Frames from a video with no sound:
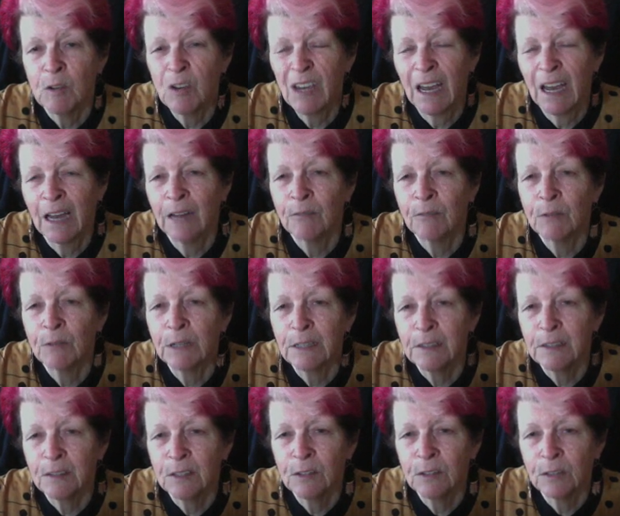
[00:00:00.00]
can't really
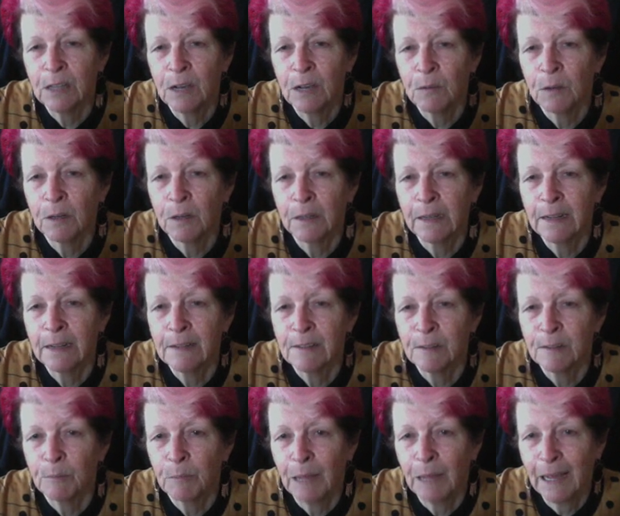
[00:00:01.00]
see all that well against
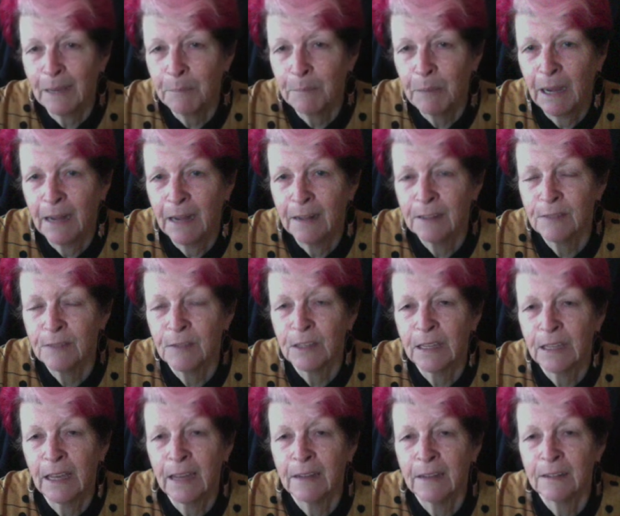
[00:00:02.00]
the black parts of the
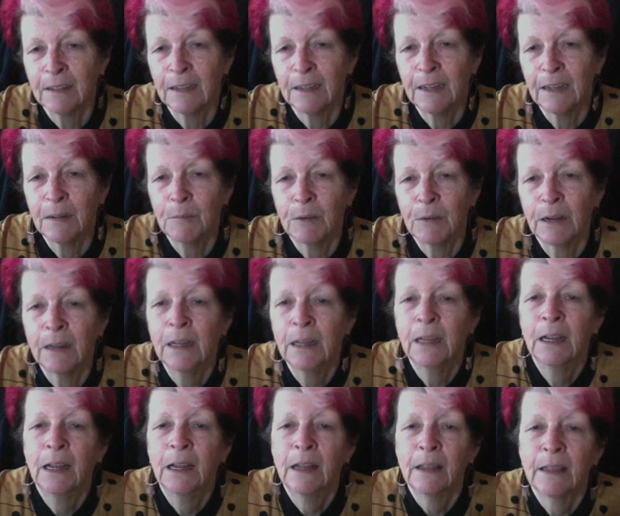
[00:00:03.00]
candelabra,
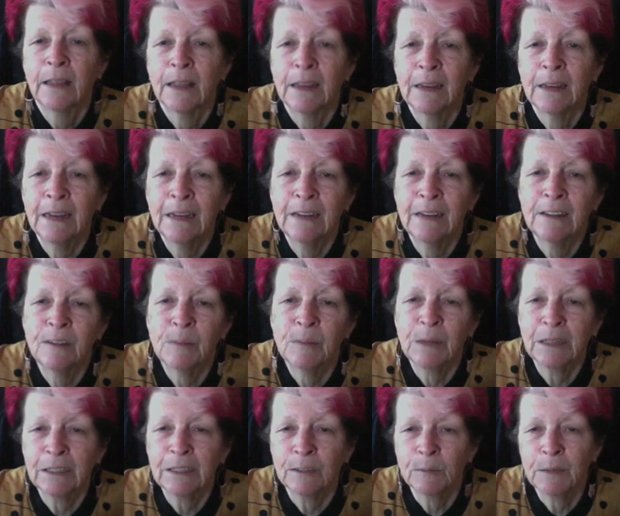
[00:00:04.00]
there needed to be a
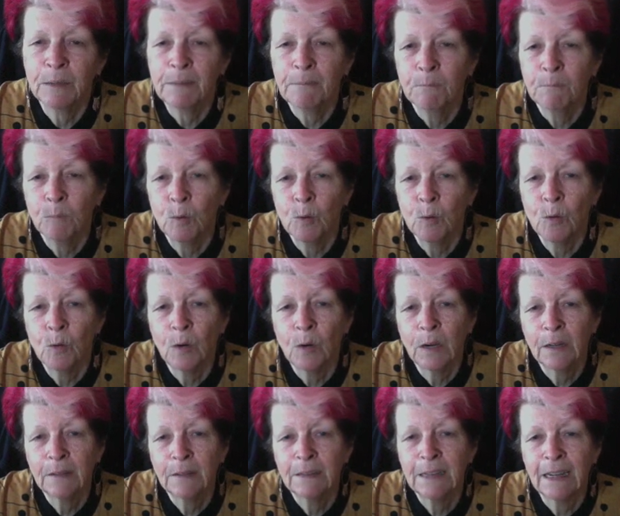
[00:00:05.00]
little bit more
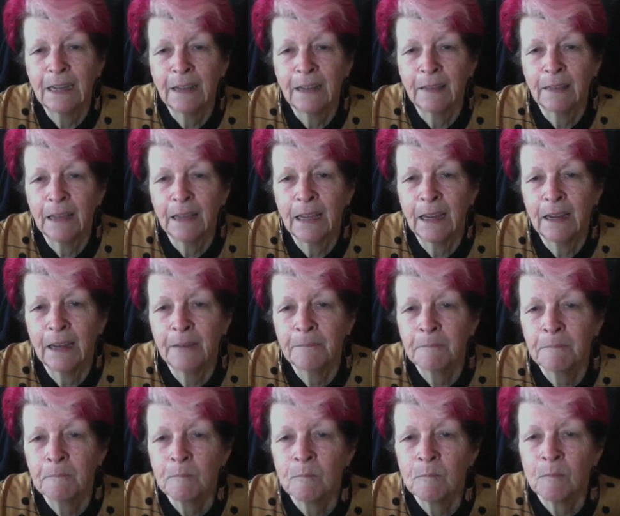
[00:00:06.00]
down there,
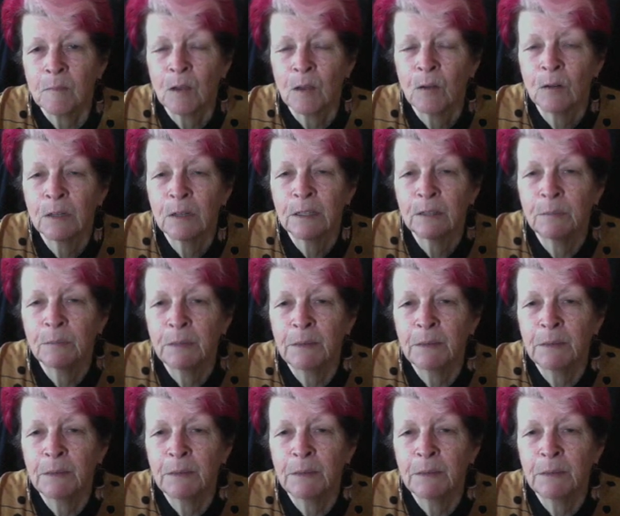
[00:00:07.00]
or a little bit